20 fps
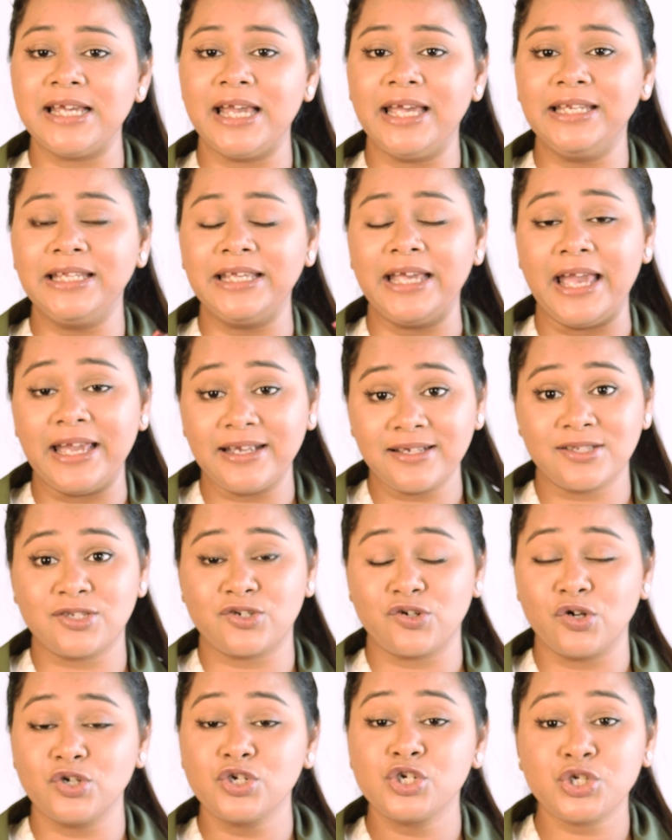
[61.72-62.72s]
any
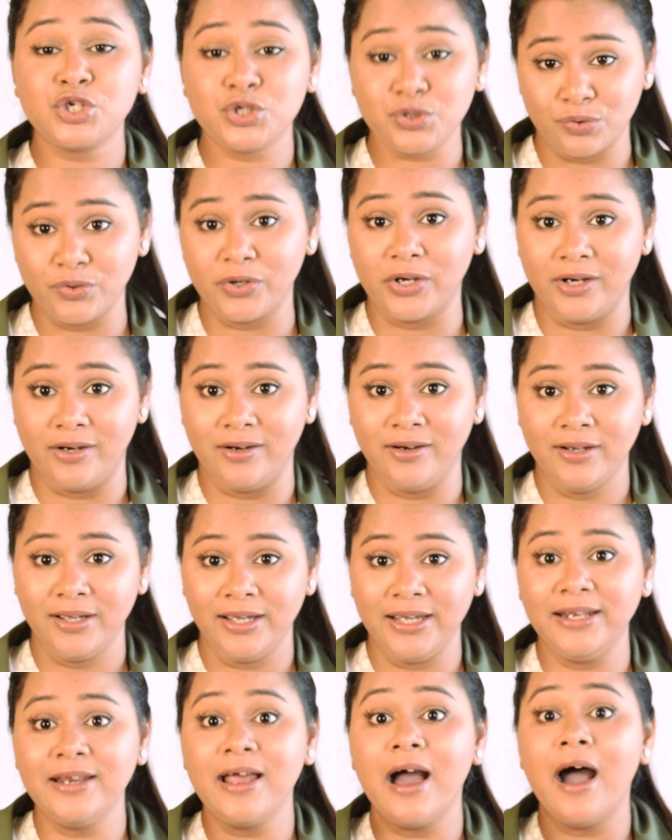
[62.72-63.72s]
extra sugar
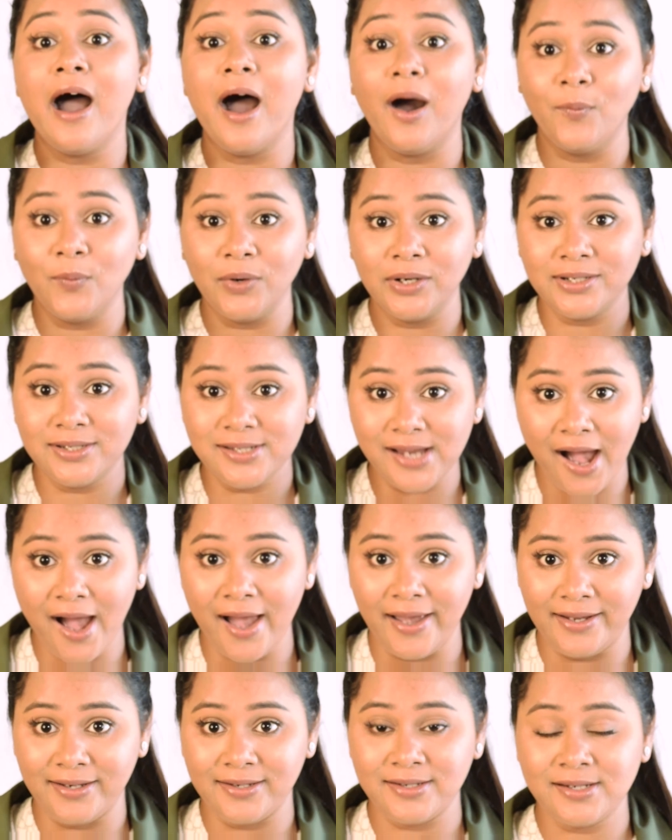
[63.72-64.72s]
in our
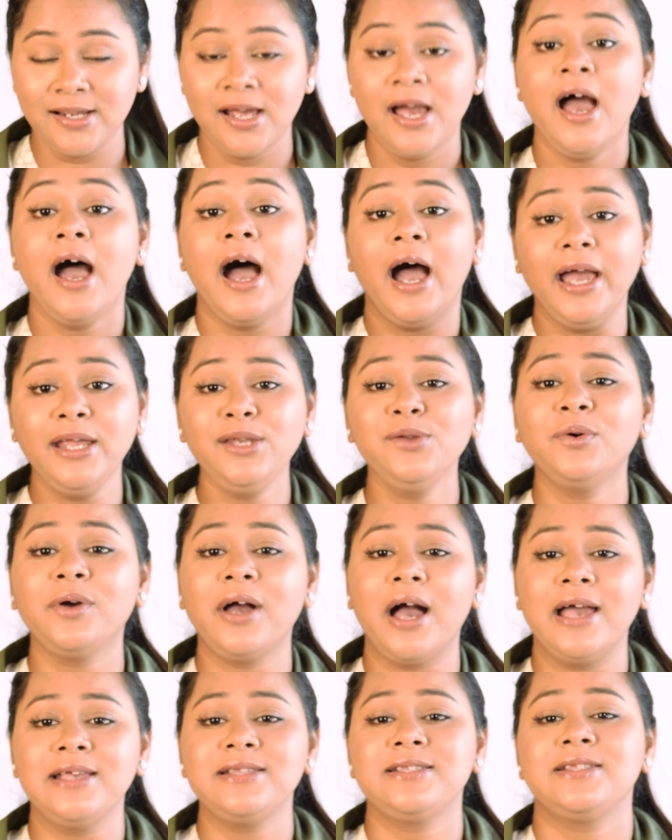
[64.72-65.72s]
diet. I know
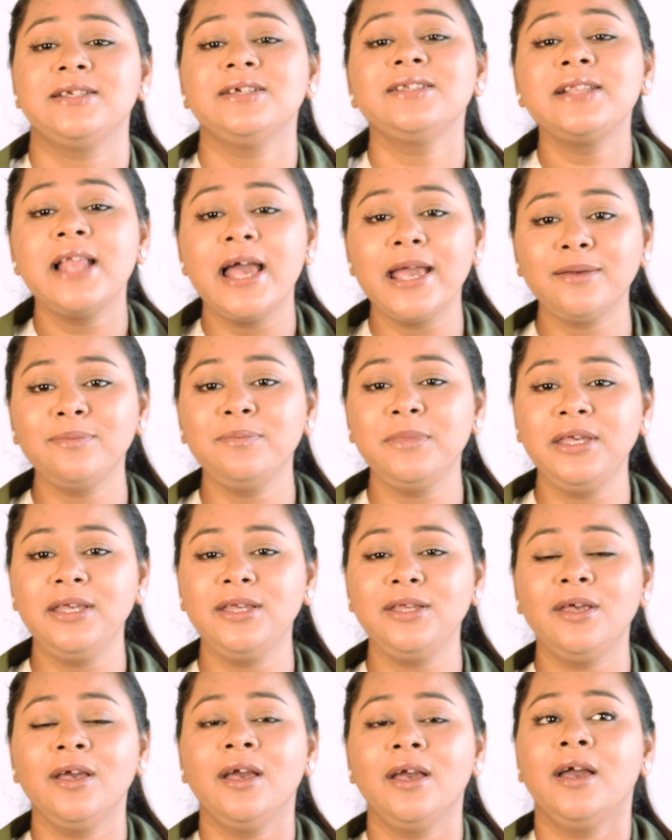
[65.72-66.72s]
guys, just like
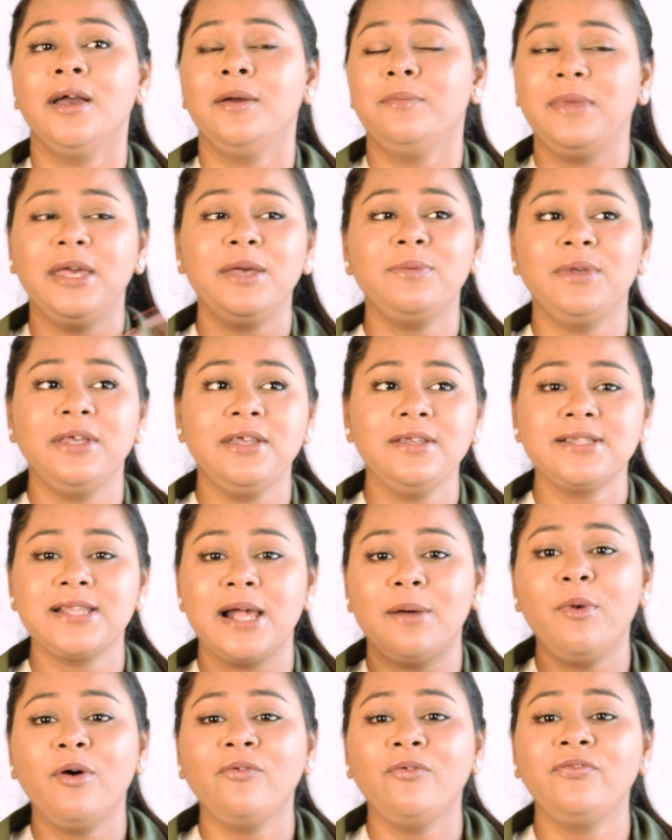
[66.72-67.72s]
me, maybe
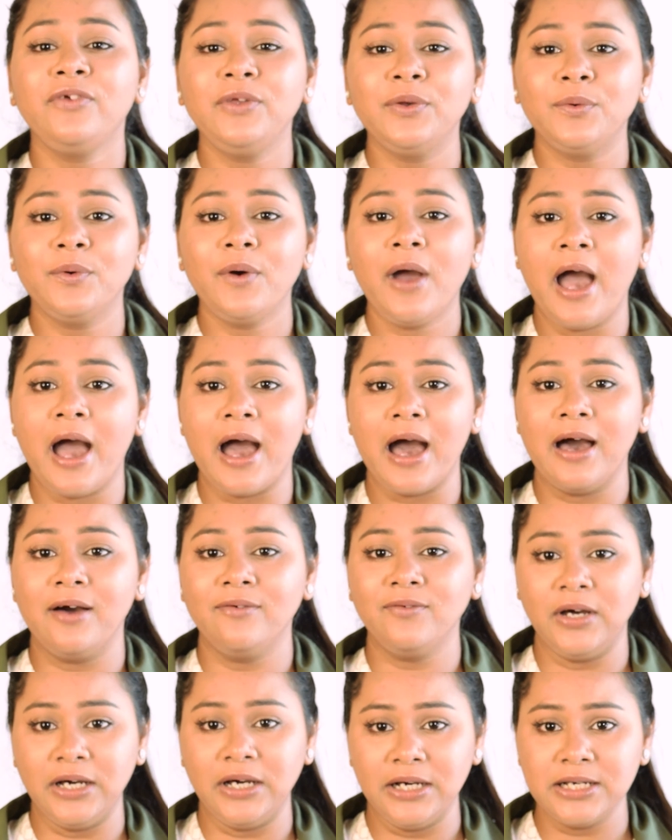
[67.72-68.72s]
some of you
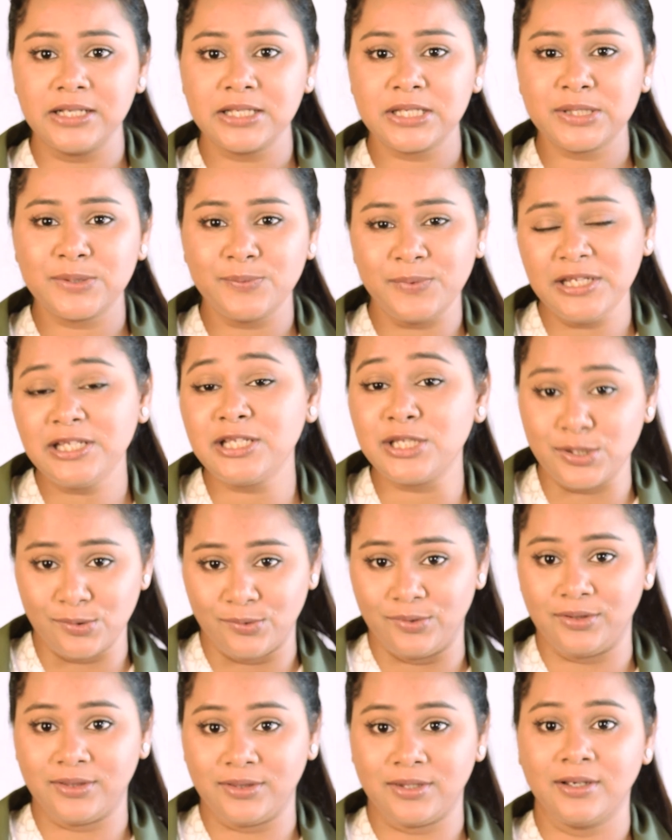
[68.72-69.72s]
have a sweet
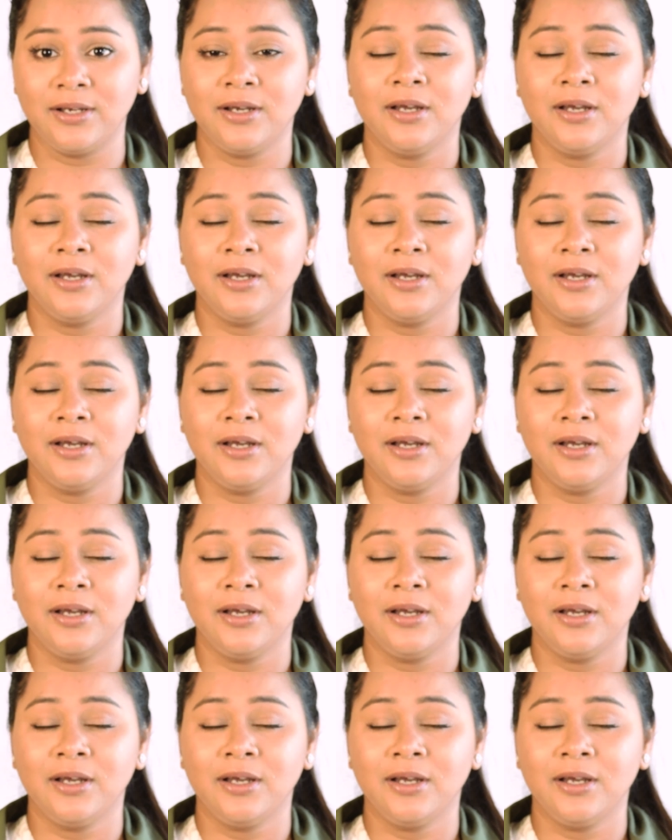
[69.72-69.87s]
tooth